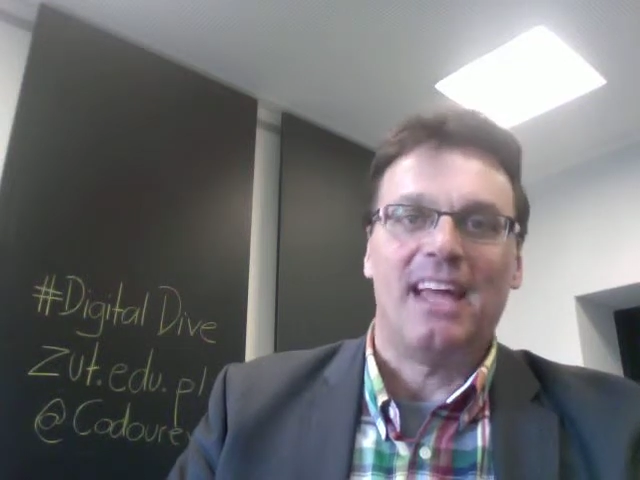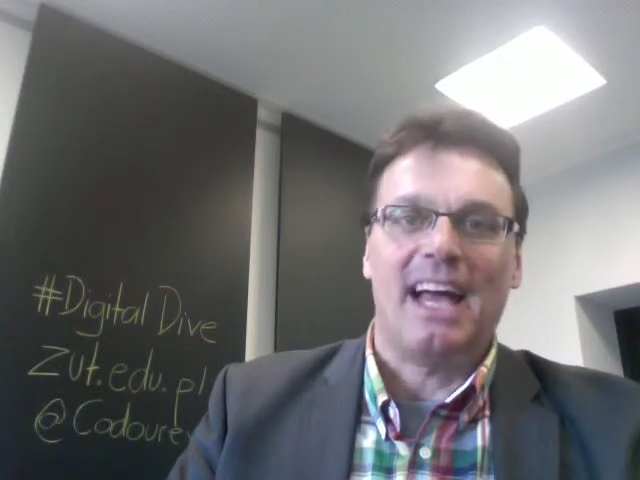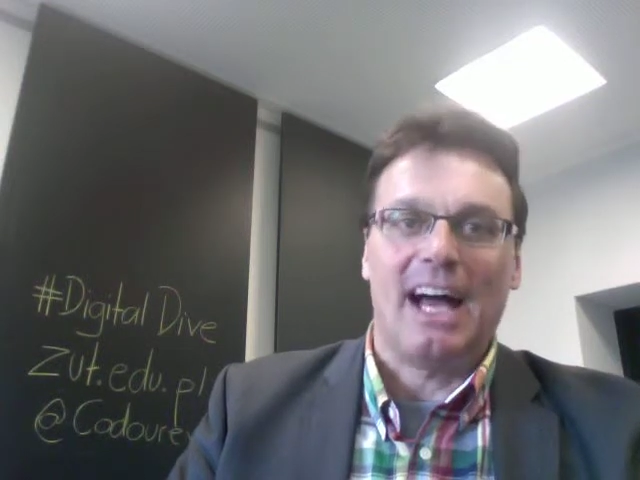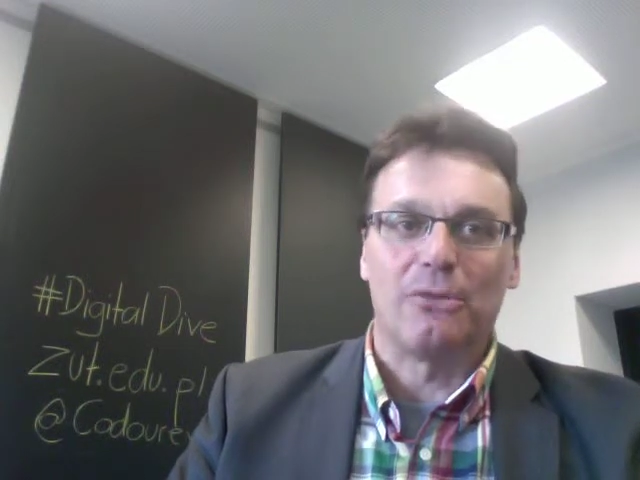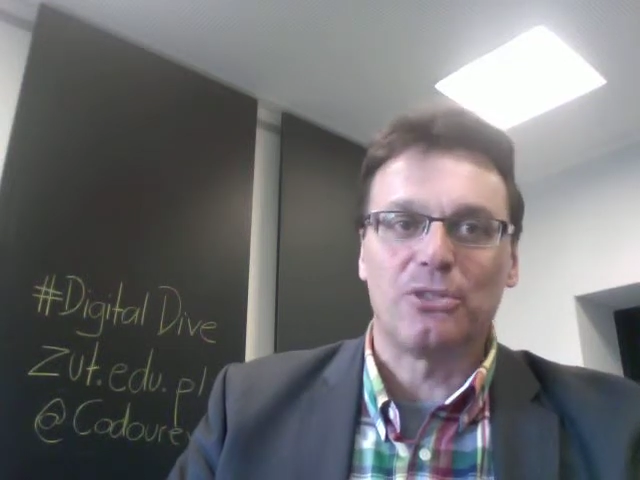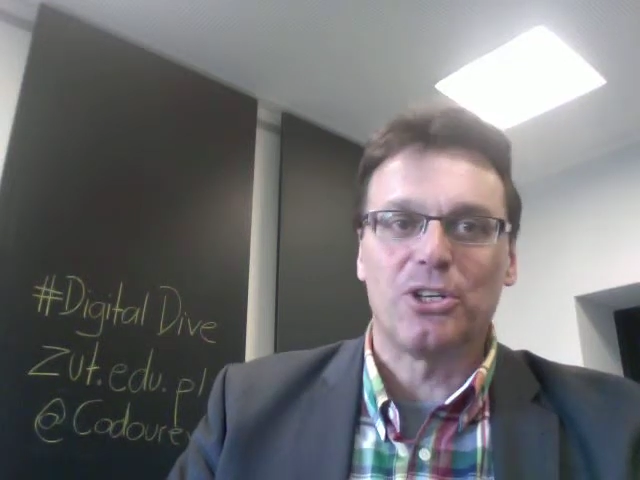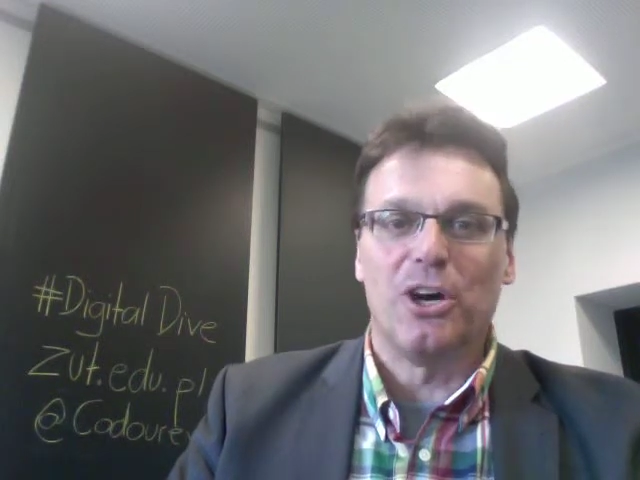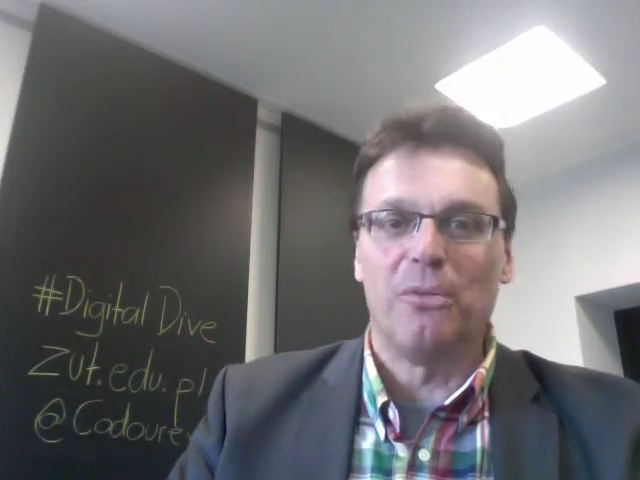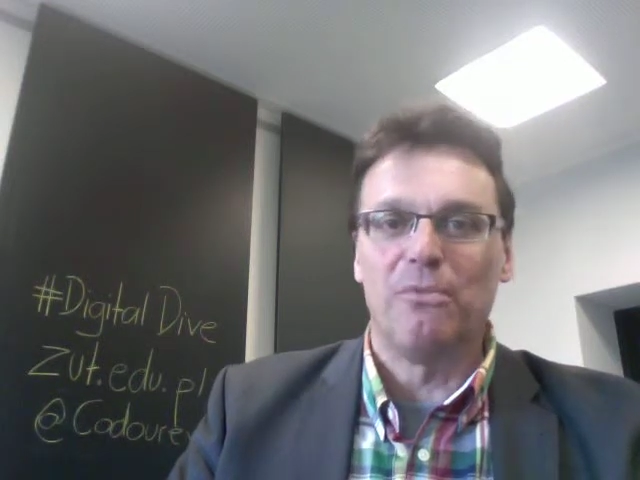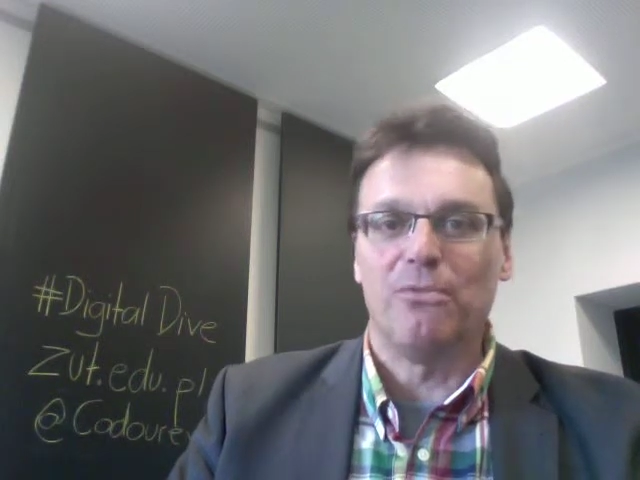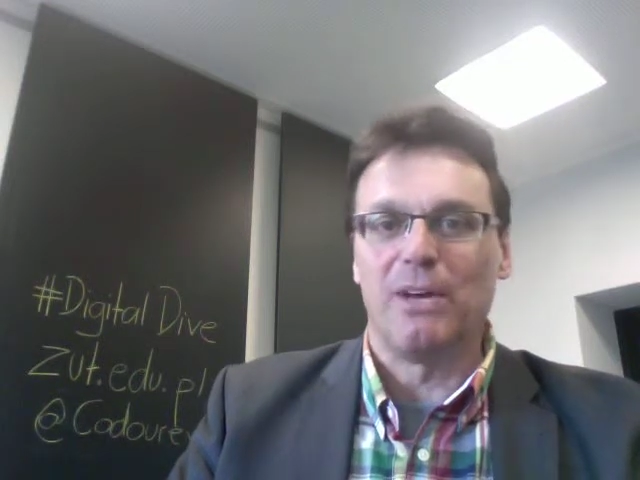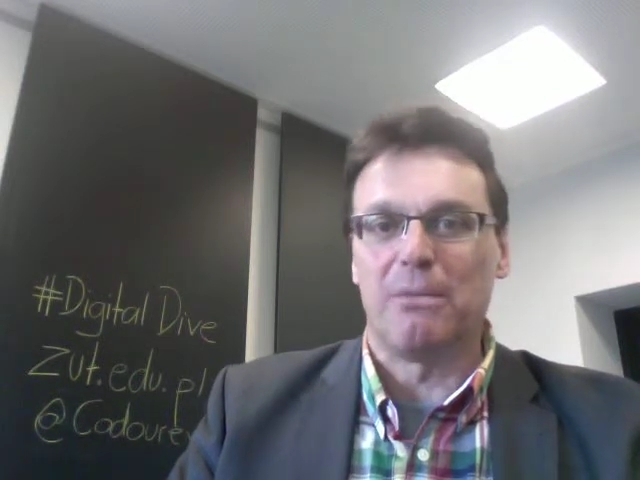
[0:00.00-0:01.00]

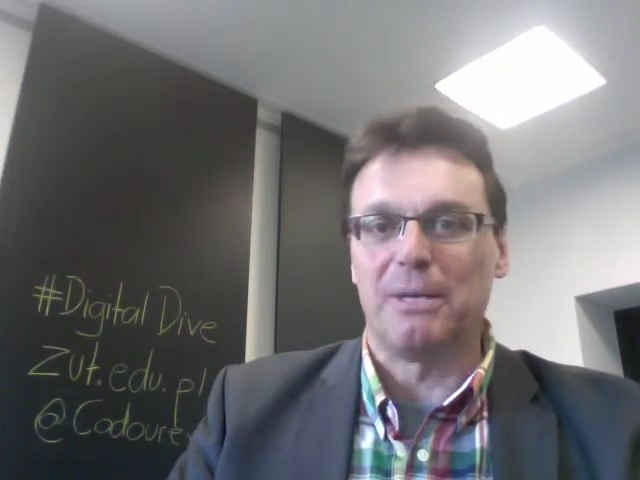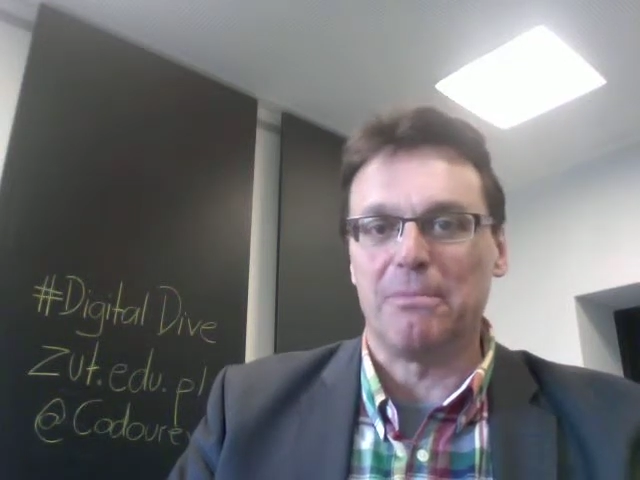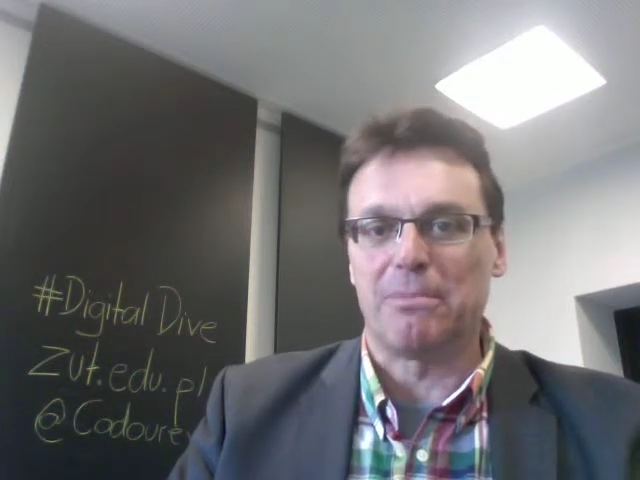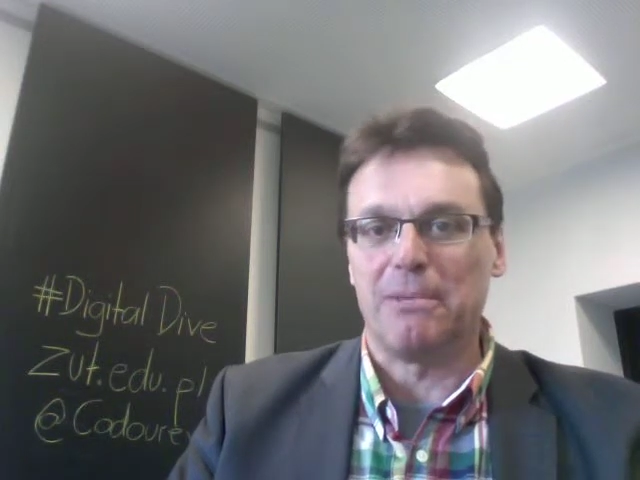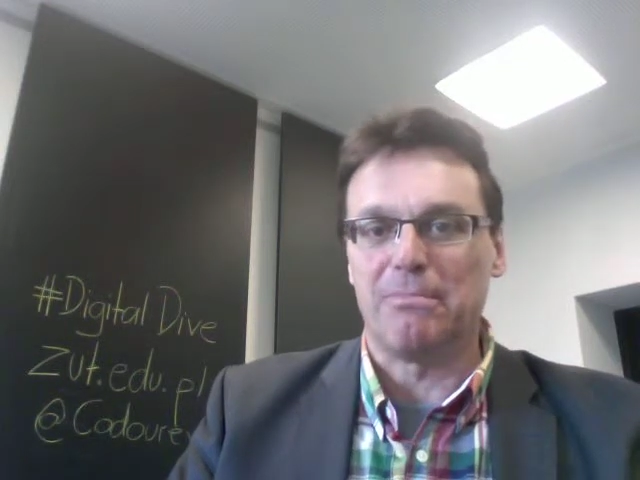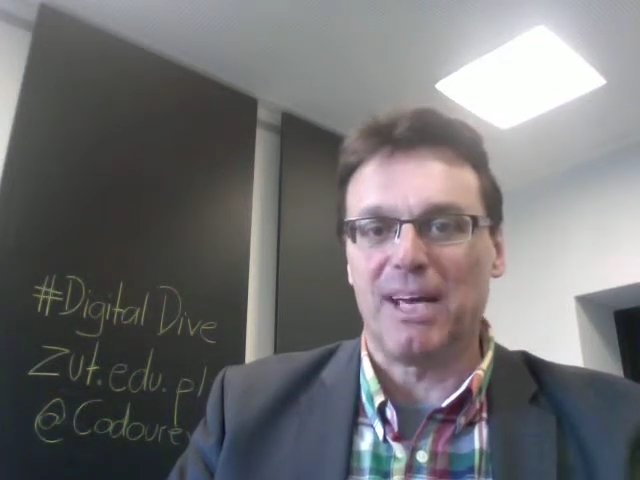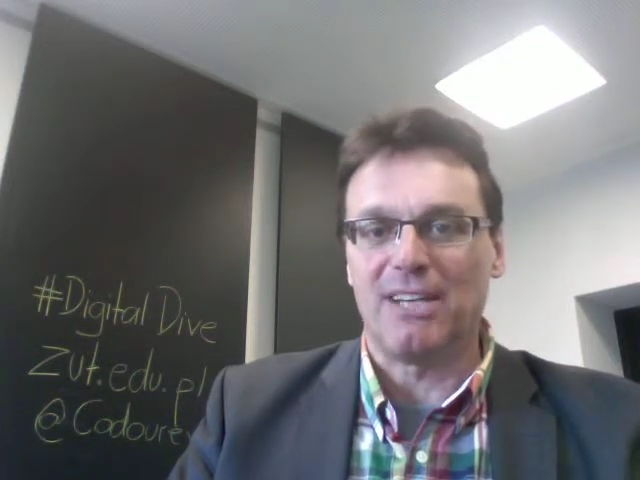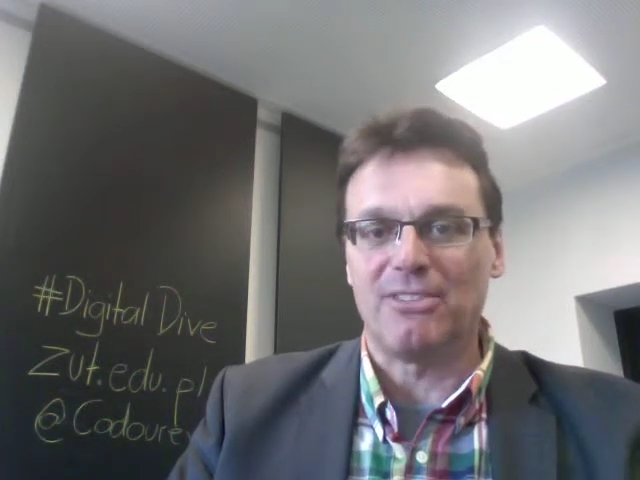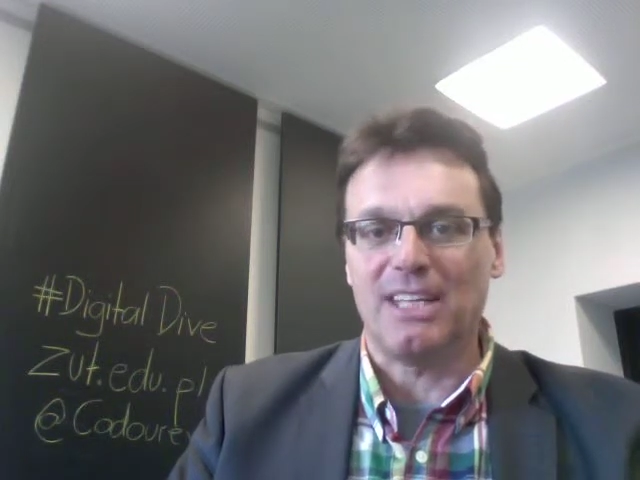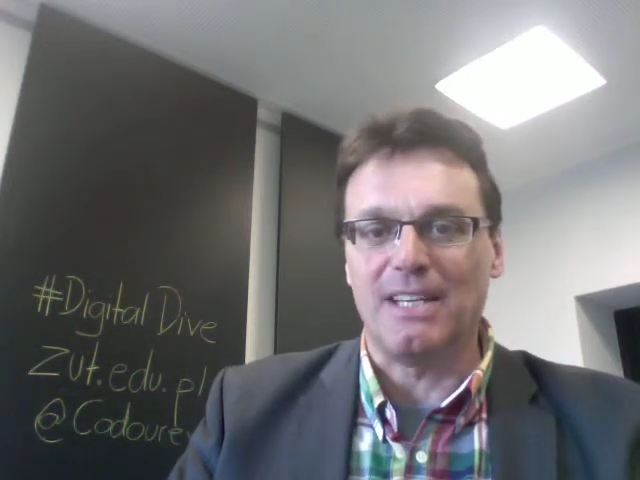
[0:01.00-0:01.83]
Outcome will be prepared